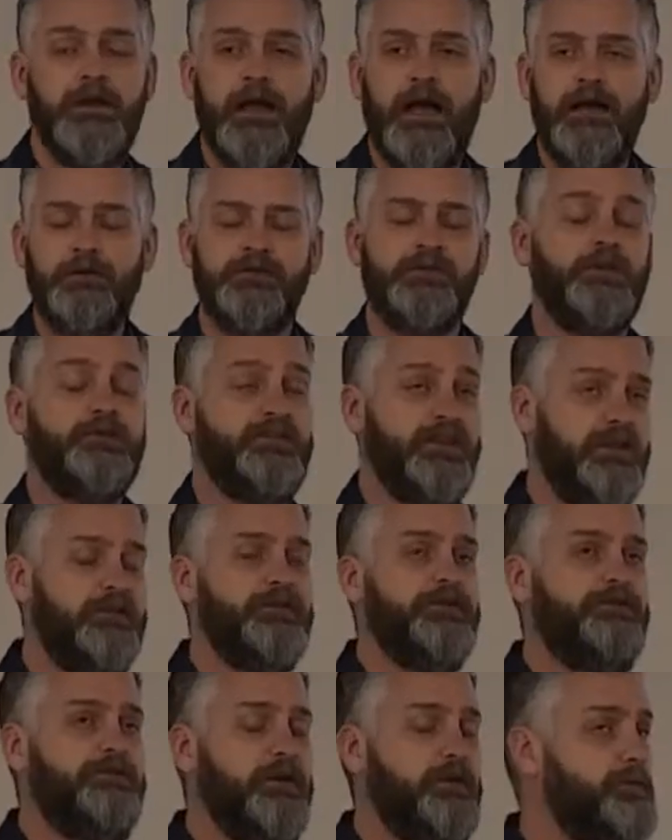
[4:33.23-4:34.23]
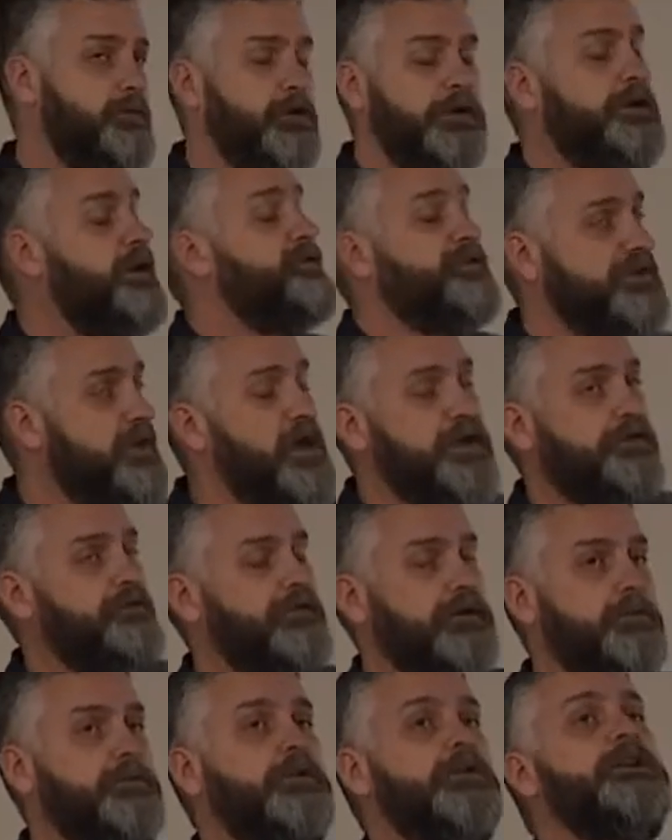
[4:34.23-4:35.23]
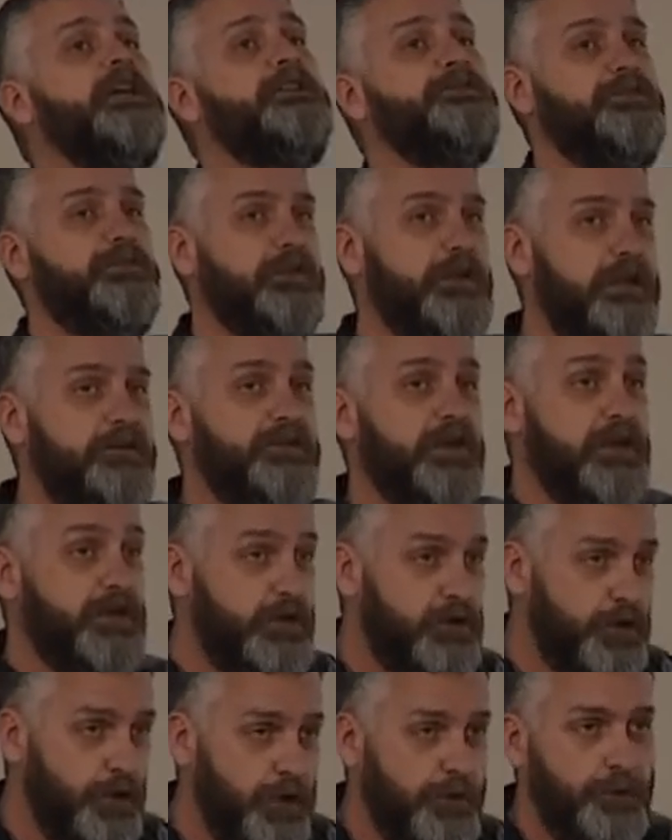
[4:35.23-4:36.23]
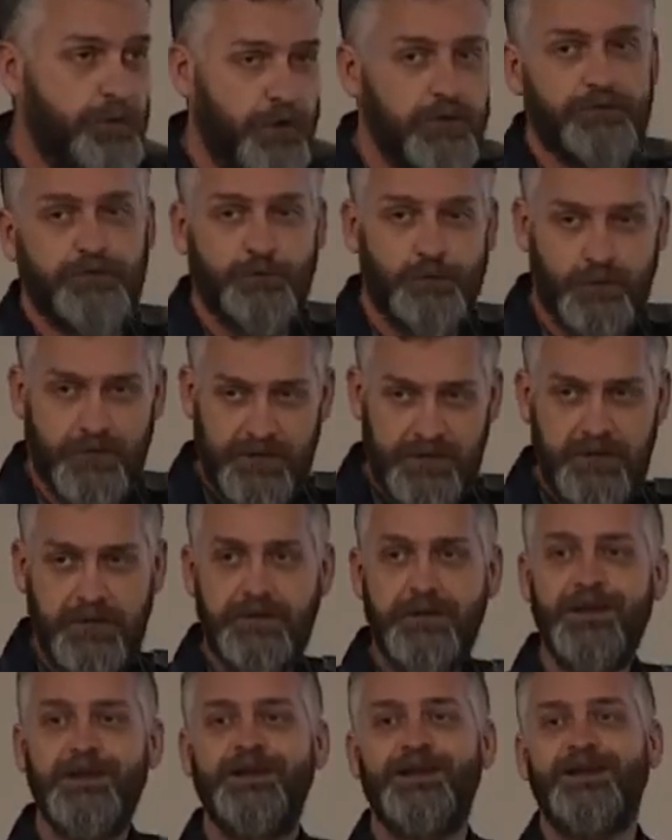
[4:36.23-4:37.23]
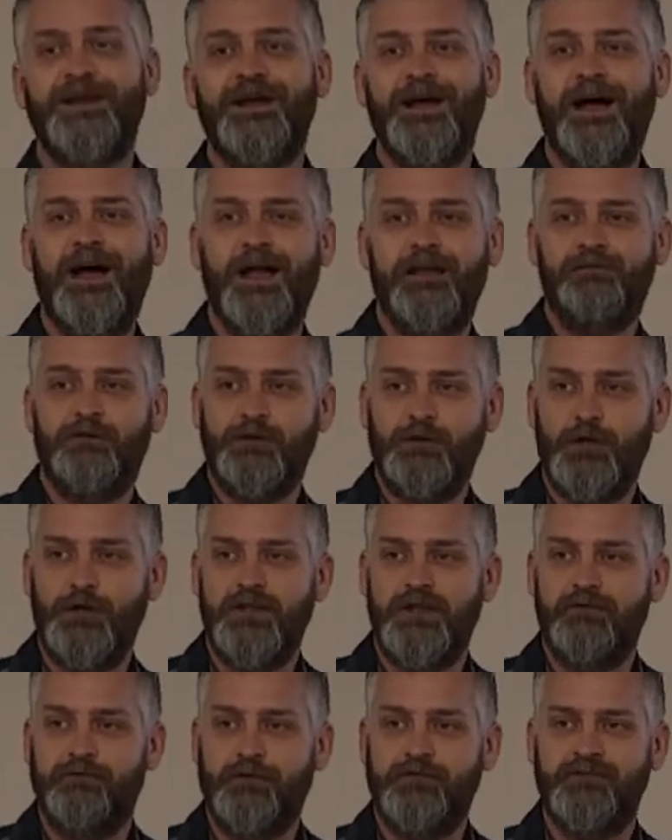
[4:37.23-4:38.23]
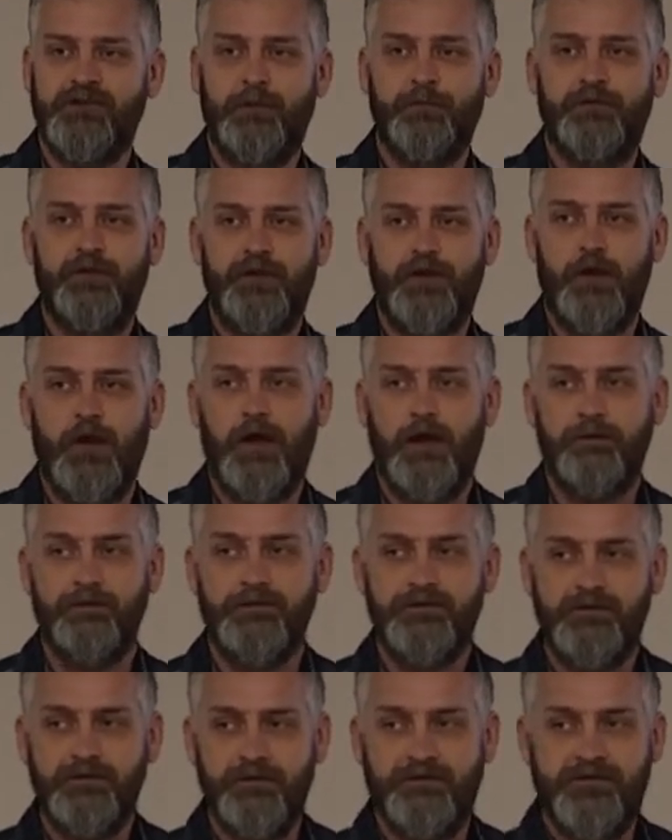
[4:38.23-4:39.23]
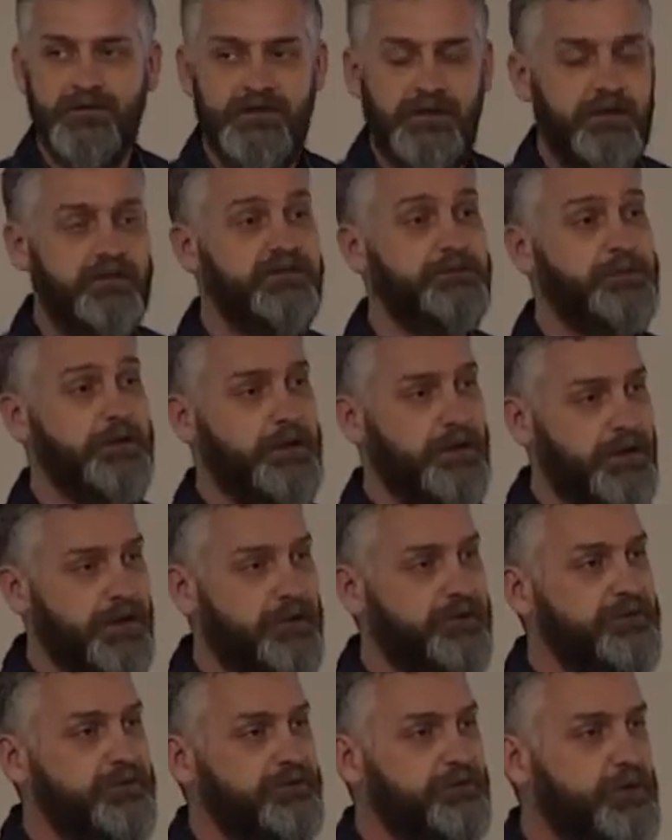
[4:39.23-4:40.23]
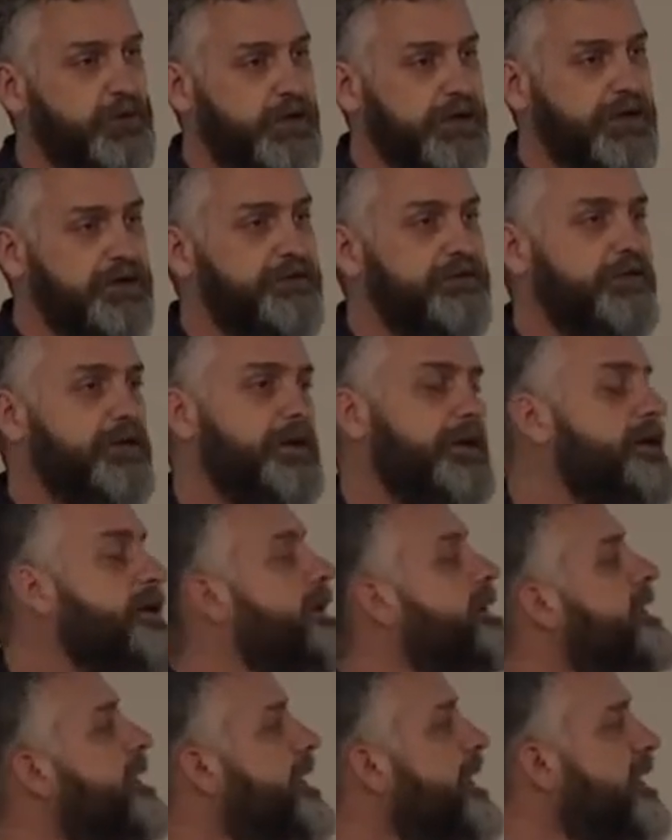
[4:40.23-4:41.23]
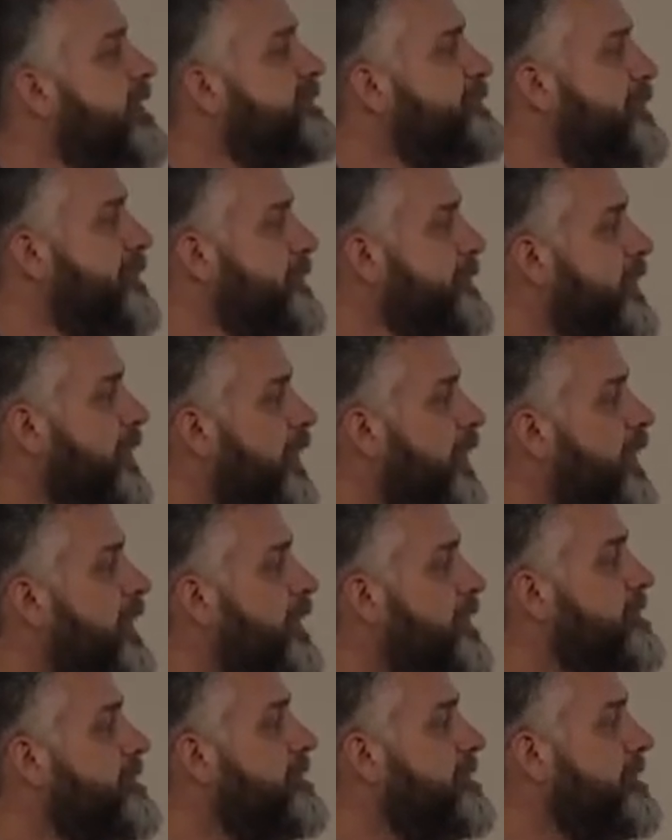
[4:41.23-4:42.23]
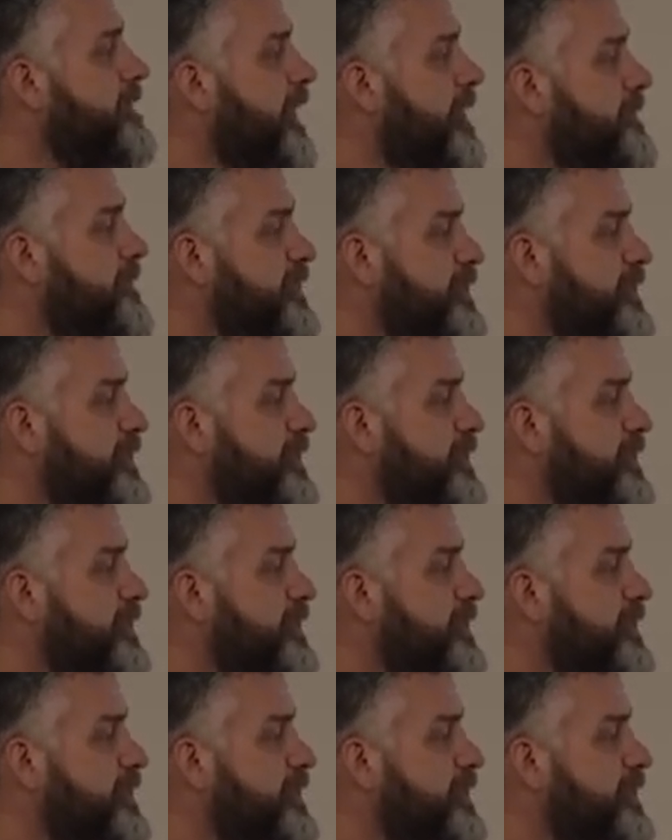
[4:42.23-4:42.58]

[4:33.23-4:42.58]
I was going to say it's a fun book. It's not a fun book. It's a good book to read if you're looking for something on just the experience of grief. It's pretty raw and